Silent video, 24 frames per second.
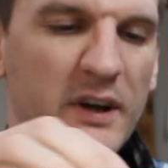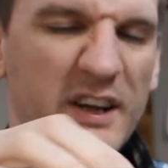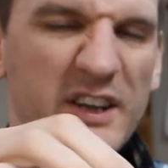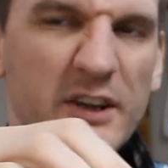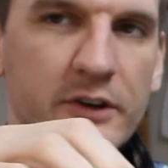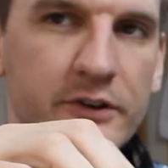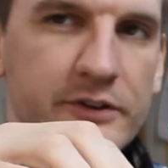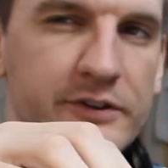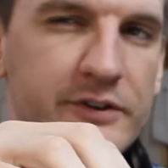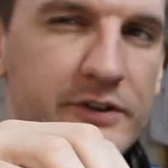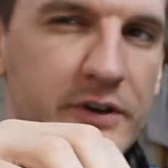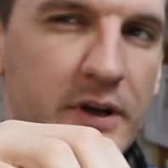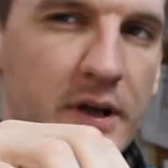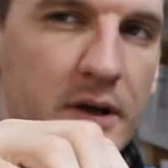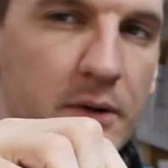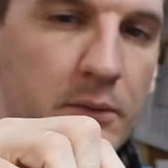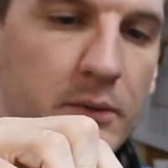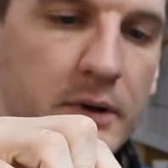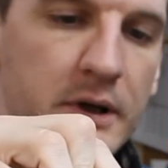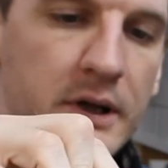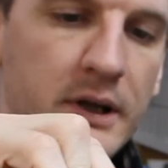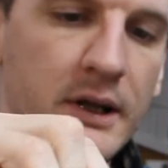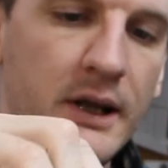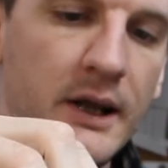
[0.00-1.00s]
and you'll see it
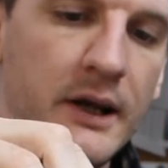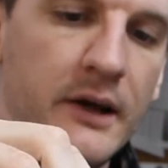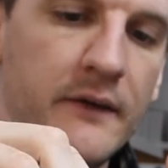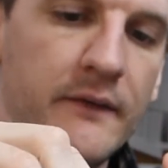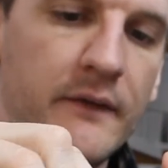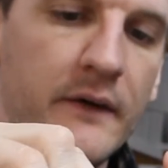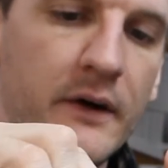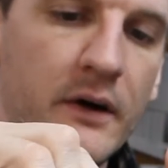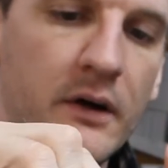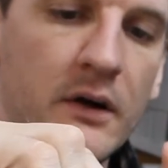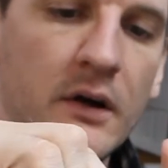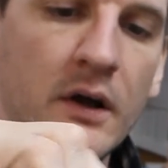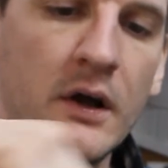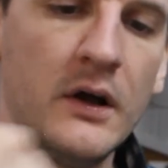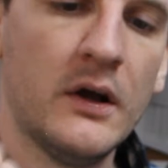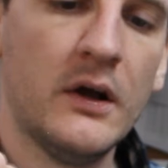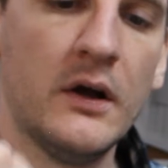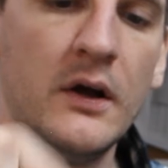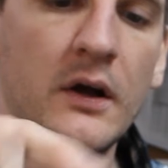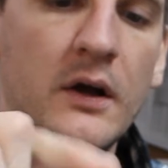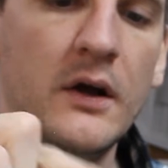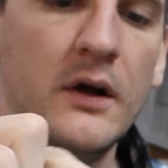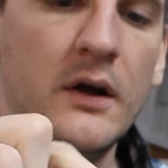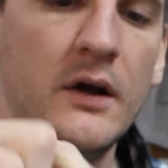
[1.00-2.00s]
when you get in there.
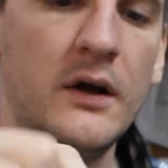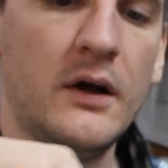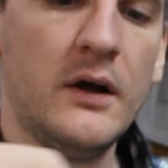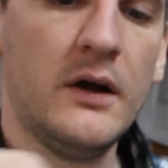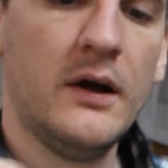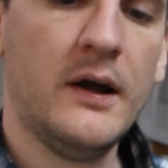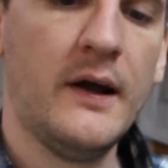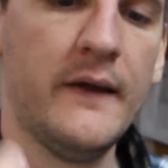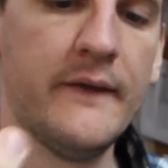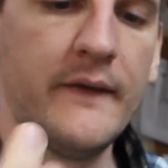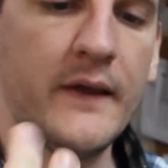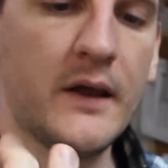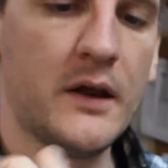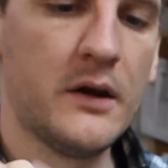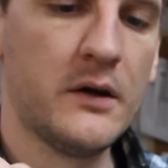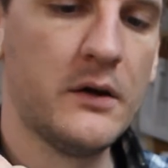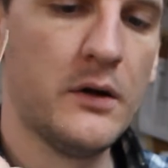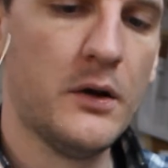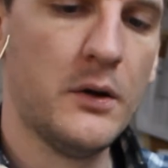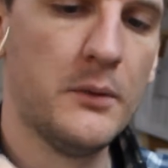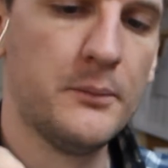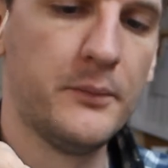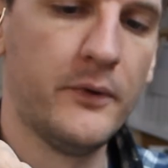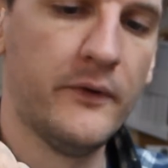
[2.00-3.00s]
And then
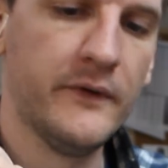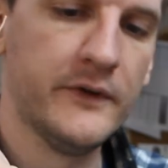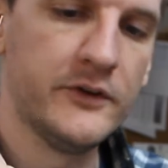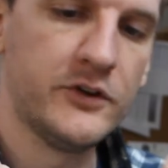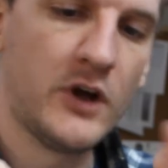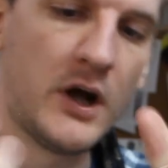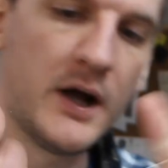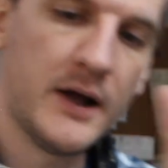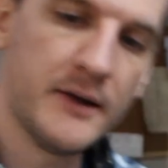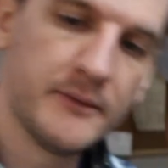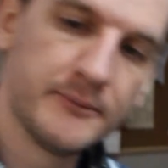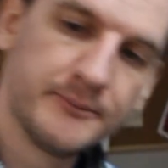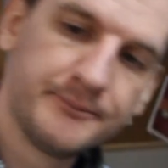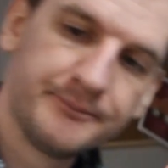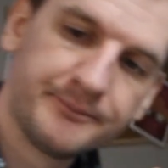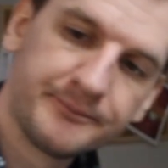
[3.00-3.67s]
pull it taut.